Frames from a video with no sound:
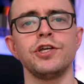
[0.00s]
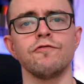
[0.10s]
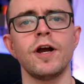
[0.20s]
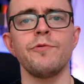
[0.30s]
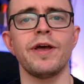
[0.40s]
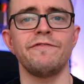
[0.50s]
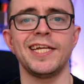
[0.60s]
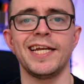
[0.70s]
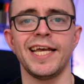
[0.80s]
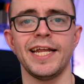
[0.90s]
To the right, we have a
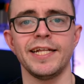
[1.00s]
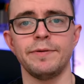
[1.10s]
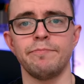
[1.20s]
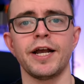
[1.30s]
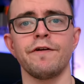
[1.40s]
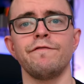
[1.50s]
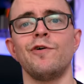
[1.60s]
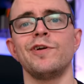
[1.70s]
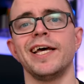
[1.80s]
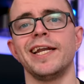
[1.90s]
dedicated
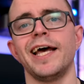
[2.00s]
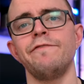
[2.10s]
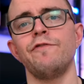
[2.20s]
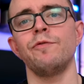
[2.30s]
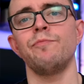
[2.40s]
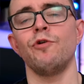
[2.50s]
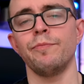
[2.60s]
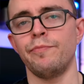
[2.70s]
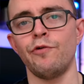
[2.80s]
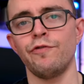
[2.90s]
microphone and headphone
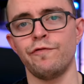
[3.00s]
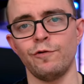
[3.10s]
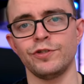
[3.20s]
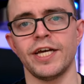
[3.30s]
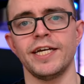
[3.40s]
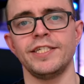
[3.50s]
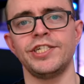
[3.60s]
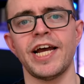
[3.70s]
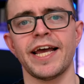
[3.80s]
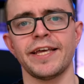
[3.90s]
port, both full-size
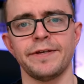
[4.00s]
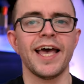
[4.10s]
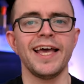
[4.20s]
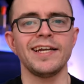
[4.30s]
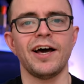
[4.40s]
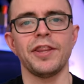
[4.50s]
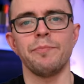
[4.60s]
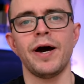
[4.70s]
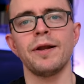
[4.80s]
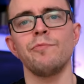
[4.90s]
jack. And on the
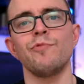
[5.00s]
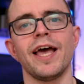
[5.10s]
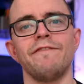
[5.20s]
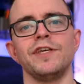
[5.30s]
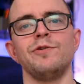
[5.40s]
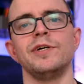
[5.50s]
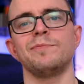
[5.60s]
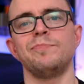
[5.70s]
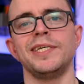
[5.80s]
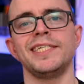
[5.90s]
bottom, we have a
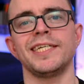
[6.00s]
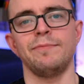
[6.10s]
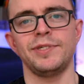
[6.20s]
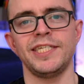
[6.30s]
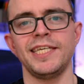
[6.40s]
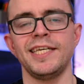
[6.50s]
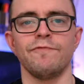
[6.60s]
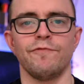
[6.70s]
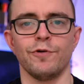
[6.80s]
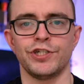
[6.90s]
USB Type-C
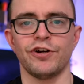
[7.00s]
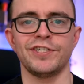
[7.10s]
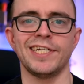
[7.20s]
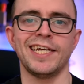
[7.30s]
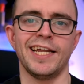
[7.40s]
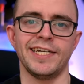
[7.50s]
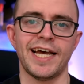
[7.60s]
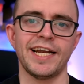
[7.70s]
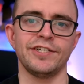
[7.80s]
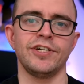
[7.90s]
for charging and
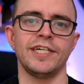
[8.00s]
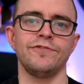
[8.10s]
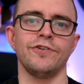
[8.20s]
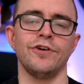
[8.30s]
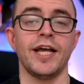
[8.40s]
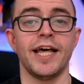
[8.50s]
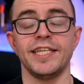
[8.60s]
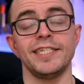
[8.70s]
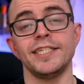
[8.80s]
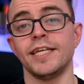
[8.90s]
data transfer. And
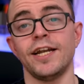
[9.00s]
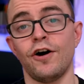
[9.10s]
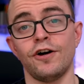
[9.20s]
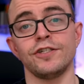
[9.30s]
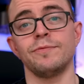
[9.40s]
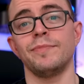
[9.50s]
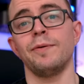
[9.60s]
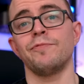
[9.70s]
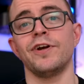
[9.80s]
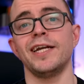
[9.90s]
this is an awesome
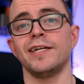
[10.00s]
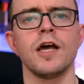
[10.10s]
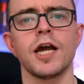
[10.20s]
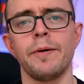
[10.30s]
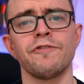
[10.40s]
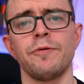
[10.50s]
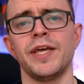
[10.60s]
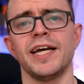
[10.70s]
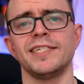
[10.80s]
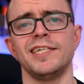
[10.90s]
upgrade coming from
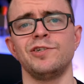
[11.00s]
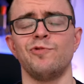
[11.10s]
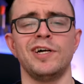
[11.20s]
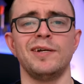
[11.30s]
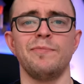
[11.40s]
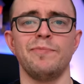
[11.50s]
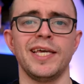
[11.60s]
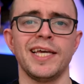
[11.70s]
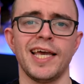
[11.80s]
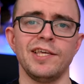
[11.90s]
the XH1
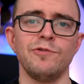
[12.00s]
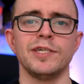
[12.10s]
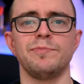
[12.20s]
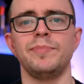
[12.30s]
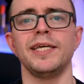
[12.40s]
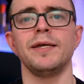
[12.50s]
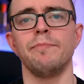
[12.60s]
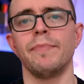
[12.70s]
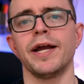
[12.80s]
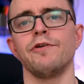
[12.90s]
being a USB
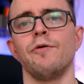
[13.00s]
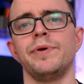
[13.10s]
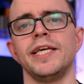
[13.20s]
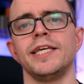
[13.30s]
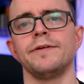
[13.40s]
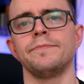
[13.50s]
micro B.